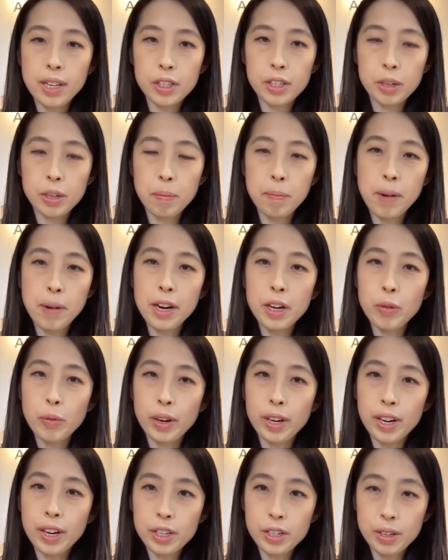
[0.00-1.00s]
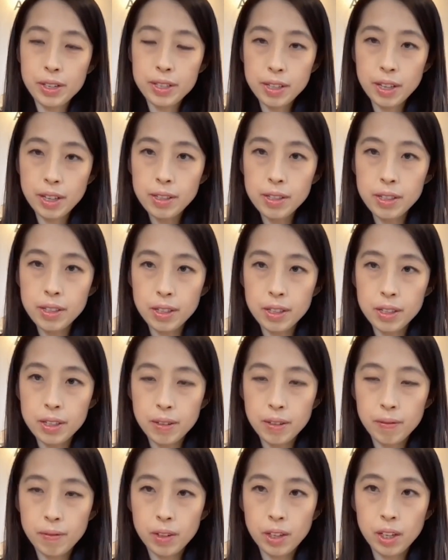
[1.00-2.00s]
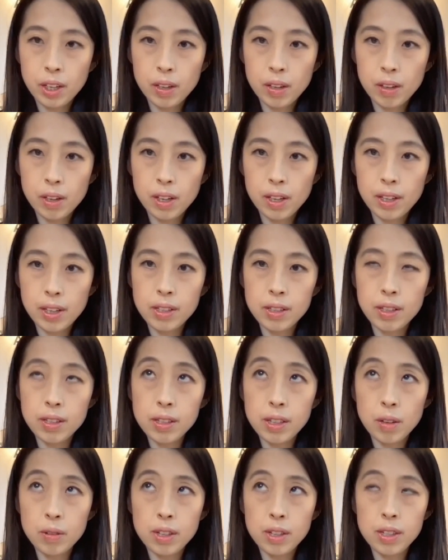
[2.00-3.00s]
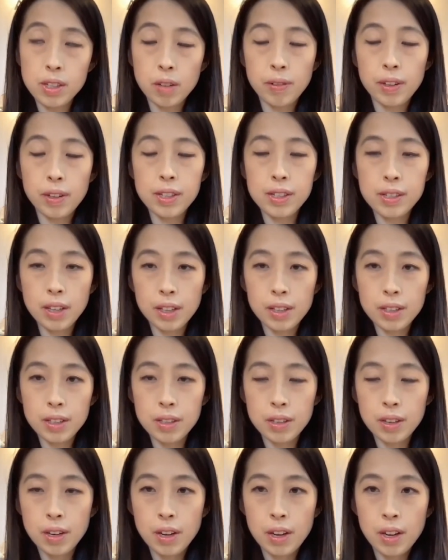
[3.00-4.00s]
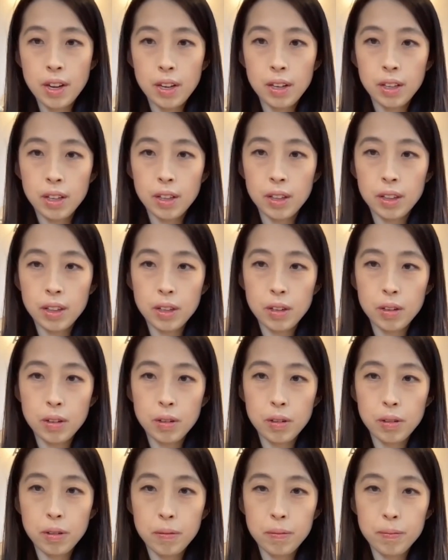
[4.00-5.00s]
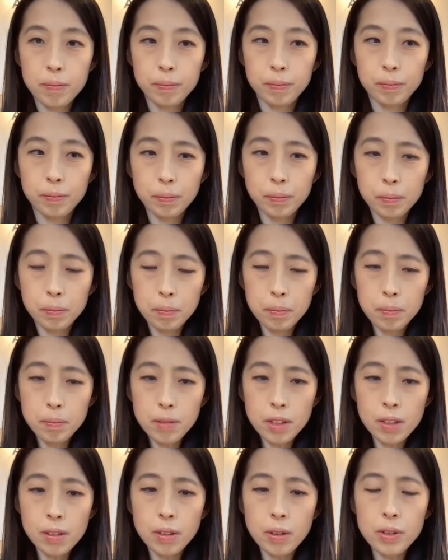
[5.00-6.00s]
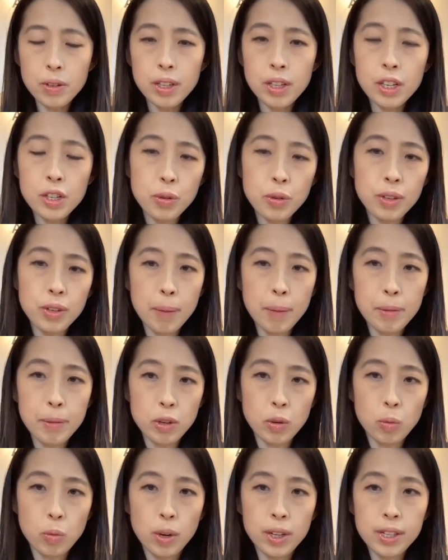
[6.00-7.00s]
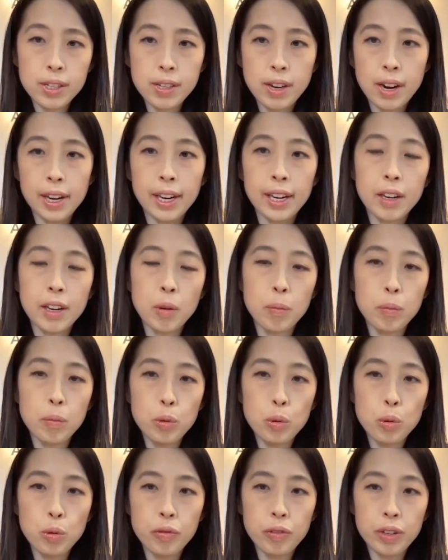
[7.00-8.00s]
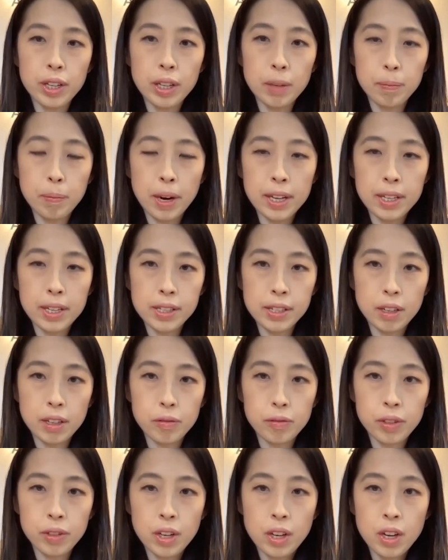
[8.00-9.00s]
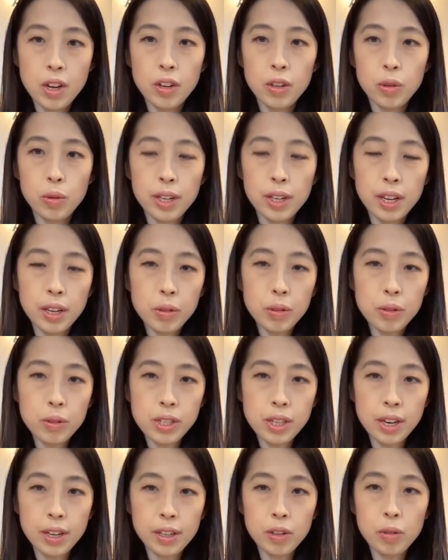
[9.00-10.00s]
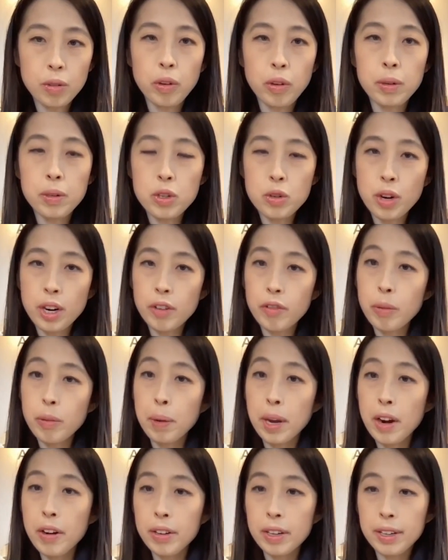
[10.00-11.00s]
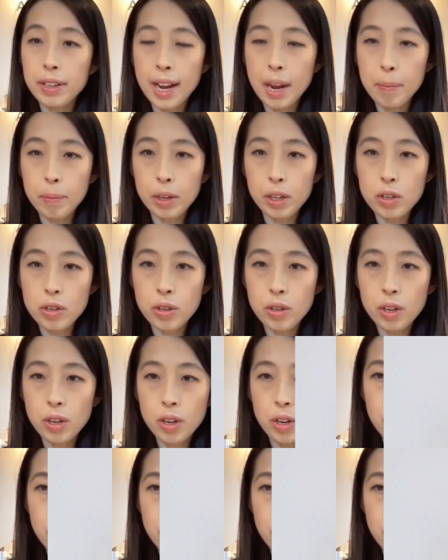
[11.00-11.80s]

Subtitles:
actually migrate, actually senses, the cells itself can sense that there's a tissue damage on one side and it move by itself to the other side to try to repair the damage.